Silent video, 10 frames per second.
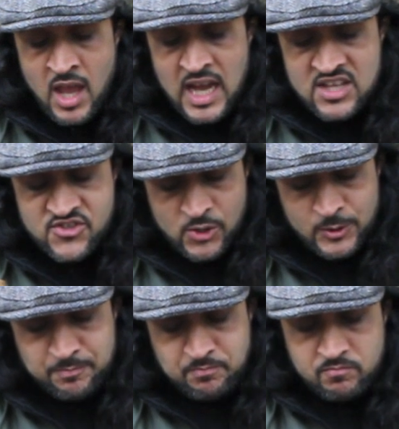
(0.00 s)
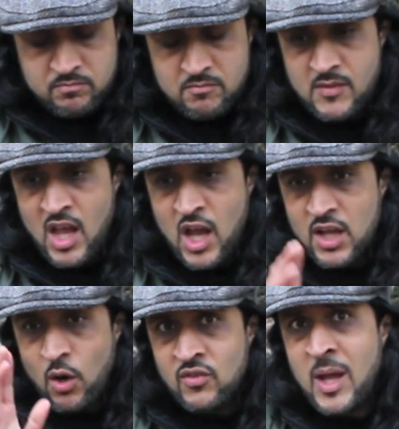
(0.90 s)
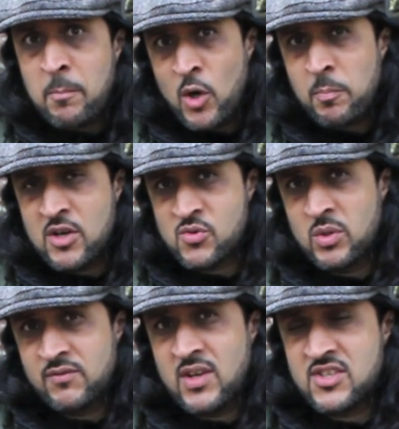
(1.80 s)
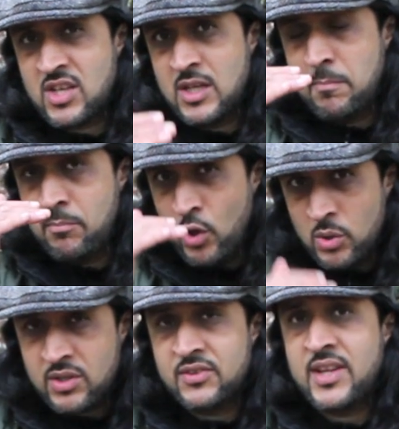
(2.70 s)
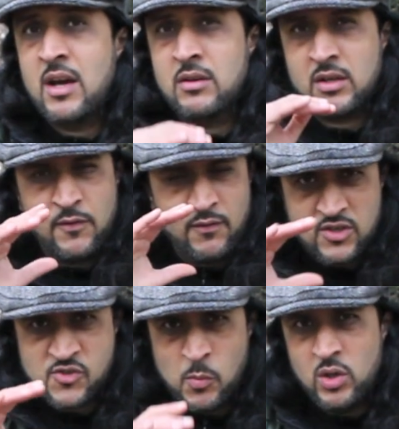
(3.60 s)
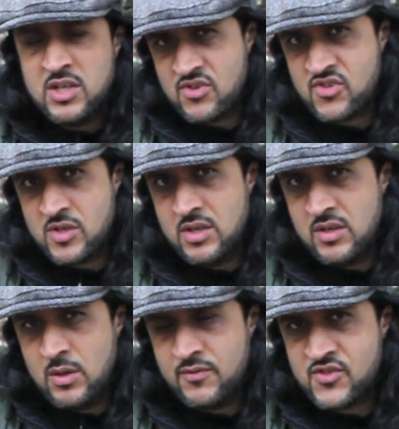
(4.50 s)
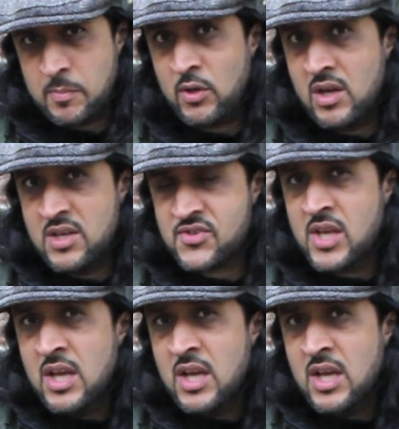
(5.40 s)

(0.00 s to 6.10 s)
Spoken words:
And so on that blog post, what I've done is kind of broken down like a small list of suppliers